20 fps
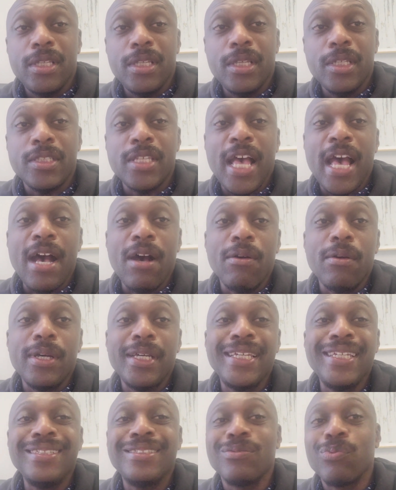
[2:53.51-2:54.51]
it's how
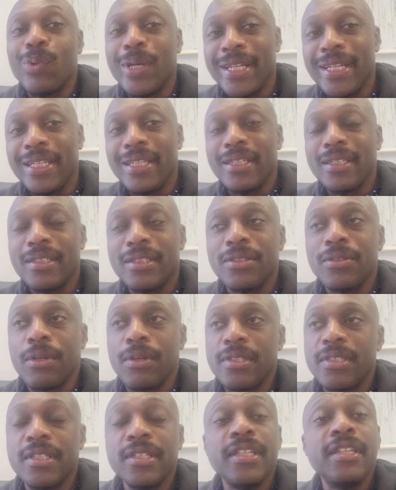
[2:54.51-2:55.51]
he's winning. You know,
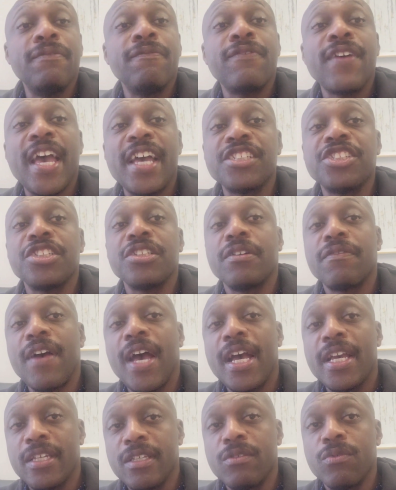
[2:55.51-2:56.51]
it's in fashion of
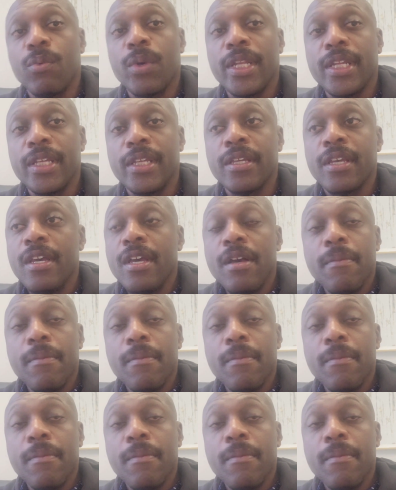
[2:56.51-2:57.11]
how he's winning.